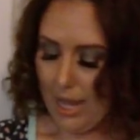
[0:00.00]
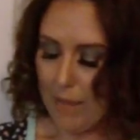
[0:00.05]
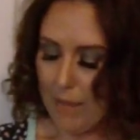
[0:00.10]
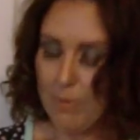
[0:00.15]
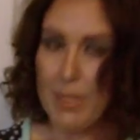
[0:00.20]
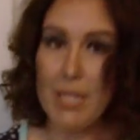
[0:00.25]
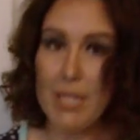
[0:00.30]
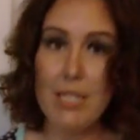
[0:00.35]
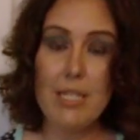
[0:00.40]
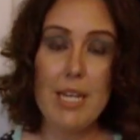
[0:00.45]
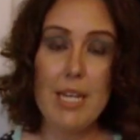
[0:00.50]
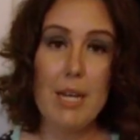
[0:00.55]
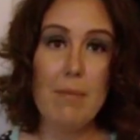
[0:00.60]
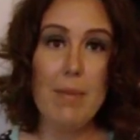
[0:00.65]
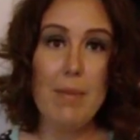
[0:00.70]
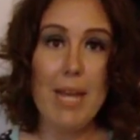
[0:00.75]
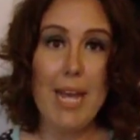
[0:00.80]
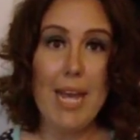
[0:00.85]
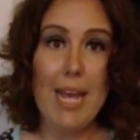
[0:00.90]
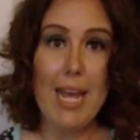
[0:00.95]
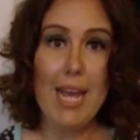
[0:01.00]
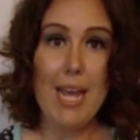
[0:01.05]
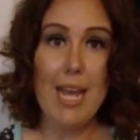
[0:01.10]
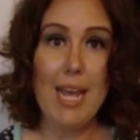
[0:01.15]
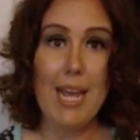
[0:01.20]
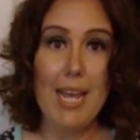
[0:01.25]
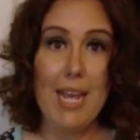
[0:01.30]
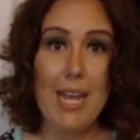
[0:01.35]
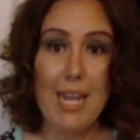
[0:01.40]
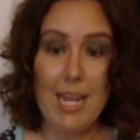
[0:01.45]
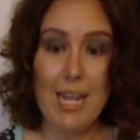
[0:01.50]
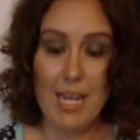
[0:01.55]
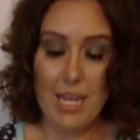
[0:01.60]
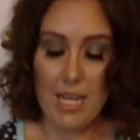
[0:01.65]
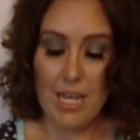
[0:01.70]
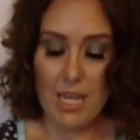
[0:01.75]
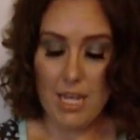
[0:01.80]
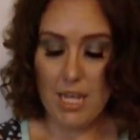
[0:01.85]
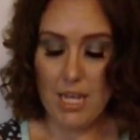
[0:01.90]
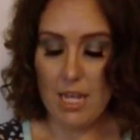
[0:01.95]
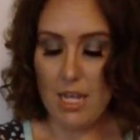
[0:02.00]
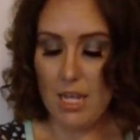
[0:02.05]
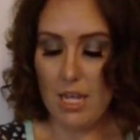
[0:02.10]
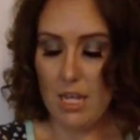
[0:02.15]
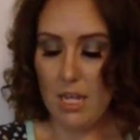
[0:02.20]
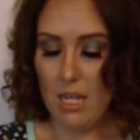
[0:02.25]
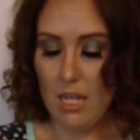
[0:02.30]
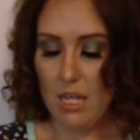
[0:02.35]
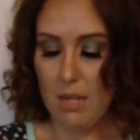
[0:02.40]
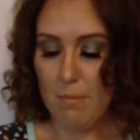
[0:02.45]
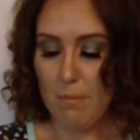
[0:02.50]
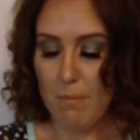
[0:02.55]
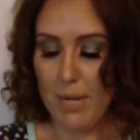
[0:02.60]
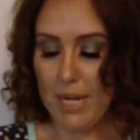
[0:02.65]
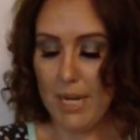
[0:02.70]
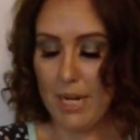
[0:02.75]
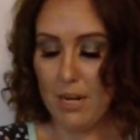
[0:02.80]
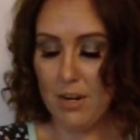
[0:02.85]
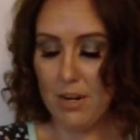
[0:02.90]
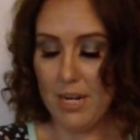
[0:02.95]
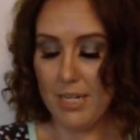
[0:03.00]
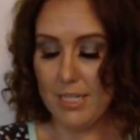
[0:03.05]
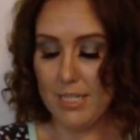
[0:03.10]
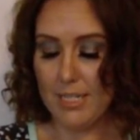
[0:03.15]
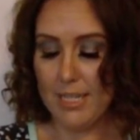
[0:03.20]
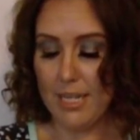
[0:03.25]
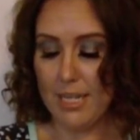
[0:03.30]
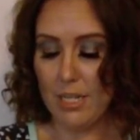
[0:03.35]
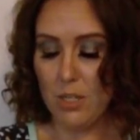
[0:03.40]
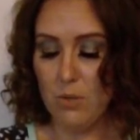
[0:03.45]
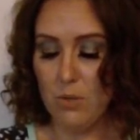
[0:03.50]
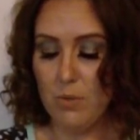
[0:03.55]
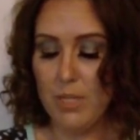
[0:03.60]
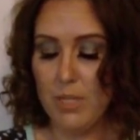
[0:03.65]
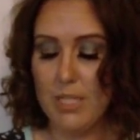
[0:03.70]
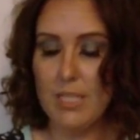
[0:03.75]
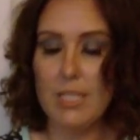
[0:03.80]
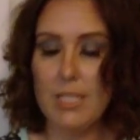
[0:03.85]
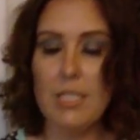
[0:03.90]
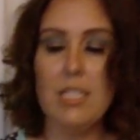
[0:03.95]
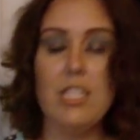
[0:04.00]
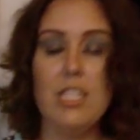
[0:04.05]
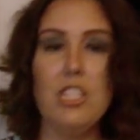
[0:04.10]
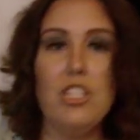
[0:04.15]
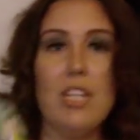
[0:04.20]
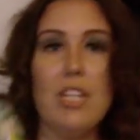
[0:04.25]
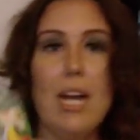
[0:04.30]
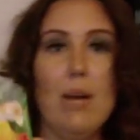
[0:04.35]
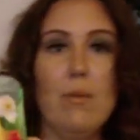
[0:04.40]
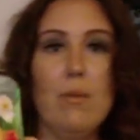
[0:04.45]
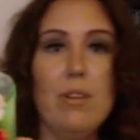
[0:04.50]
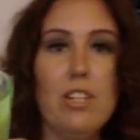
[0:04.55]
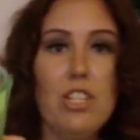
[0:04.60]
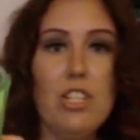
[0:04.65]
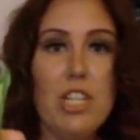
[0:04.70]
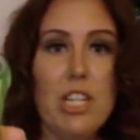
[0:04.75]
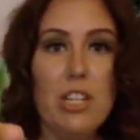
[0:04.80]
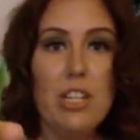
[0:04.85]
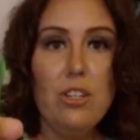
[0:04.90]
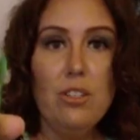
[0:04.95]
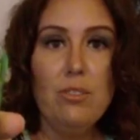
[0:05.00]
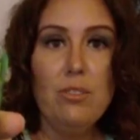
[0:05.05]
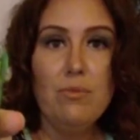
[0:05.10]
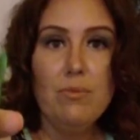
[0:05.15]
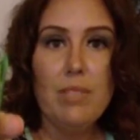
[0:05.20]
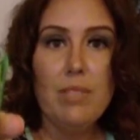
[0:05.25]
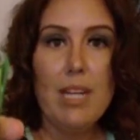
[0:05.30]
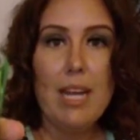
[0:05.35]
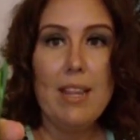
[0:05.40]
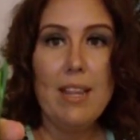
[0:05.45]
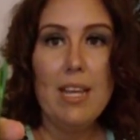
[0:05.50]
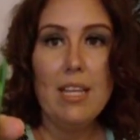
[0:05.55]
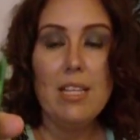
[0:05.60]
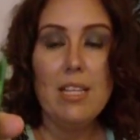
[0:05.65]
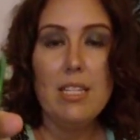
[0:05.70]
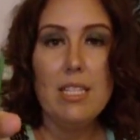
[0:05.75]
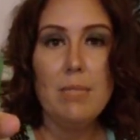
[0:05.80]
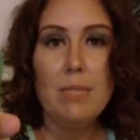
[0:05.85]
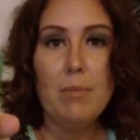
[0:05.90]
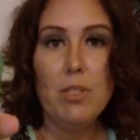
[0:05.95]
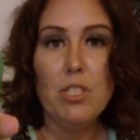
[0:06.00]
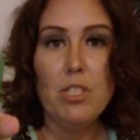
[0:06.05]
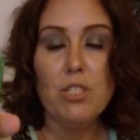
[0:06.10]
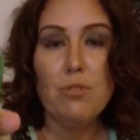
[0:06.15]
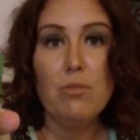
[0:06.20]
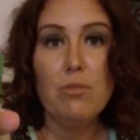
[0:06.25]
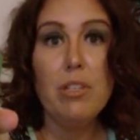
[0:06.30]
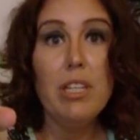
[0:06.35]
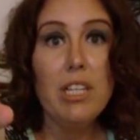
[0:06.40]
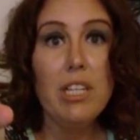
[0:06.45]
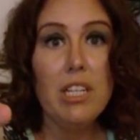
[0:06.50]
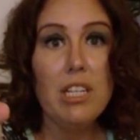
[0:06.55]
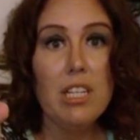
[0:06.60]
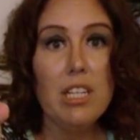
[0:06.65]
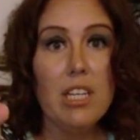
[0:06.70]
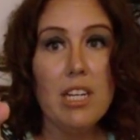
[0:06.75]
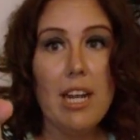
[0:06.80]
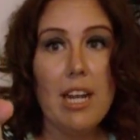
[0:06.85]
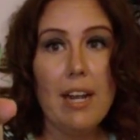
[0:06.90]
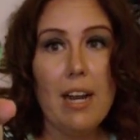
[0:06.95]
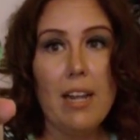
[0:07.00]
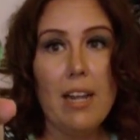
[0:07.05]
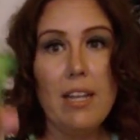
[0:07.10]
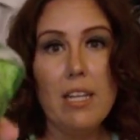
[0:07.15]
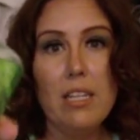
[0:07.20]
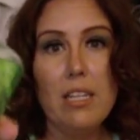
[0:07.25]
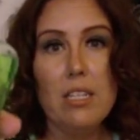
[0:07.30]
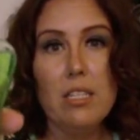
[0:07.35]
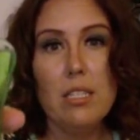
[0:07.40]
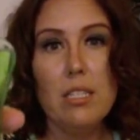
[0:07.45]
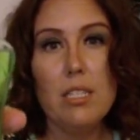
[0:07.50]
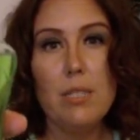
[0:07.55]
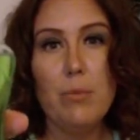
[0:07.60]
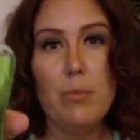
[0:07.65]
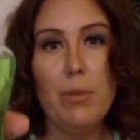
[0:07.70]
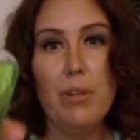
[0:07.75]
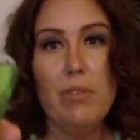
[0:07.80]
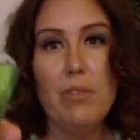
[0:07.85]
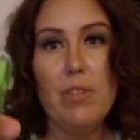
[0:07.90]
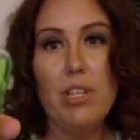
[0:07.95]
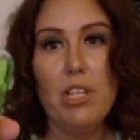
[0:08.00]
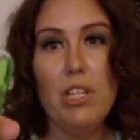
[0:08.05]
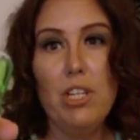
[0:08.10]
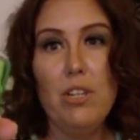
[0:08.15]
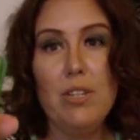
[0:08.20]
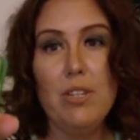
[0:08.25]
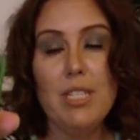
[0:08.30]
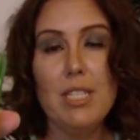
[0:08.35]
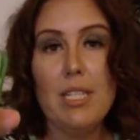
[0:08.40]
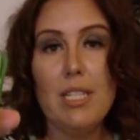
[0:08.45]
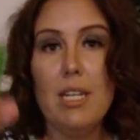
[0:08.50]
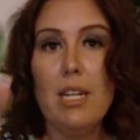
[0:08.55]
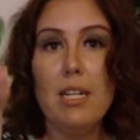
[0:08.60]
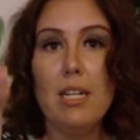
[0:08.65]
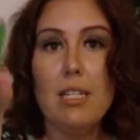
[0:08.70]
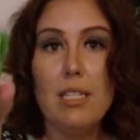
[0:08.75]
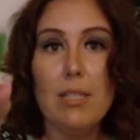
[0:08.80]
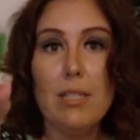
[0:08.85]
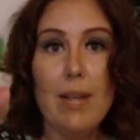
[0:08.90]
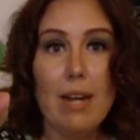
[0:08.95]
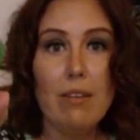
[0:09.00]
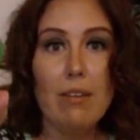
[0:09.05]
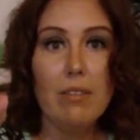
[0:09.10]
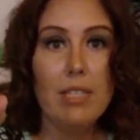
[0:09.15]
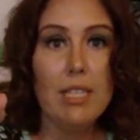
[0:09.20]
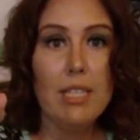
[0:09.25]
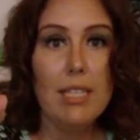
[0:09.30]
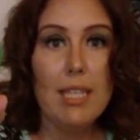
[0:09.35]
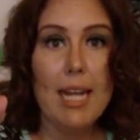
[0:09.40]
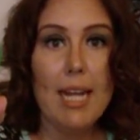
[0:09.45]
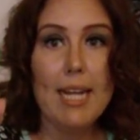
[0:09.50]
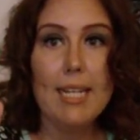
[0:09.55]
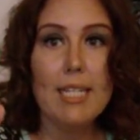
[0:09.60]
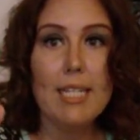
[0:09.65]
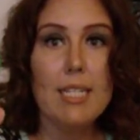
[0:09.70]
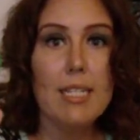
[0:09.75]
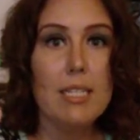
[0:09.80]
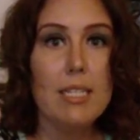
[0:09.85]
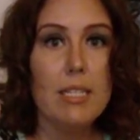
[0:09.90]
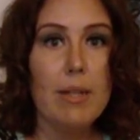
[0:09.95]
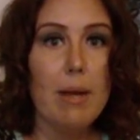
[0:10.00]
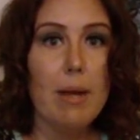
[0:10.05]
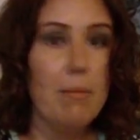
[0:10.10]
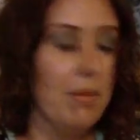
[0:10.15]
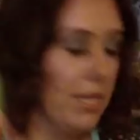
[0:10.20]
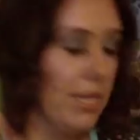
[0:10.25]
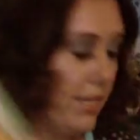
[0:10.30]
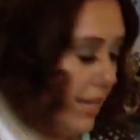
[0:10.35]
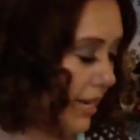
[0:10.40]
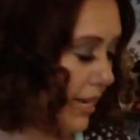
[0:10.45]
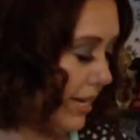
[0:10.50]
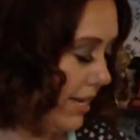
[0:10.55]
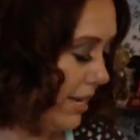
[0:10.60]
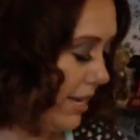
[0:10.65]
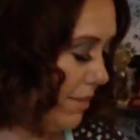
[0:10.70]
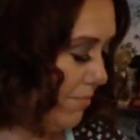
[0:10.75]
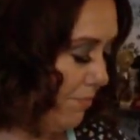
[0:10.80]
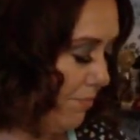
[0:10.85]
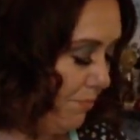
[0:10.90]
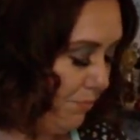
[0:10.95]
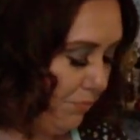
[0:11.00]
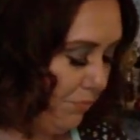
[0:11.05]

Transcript: I picked up a pear and sandalwood scented shower gel. I think this smells really good, and I think this is one of the new scents. So I really liked it, so I picked that up.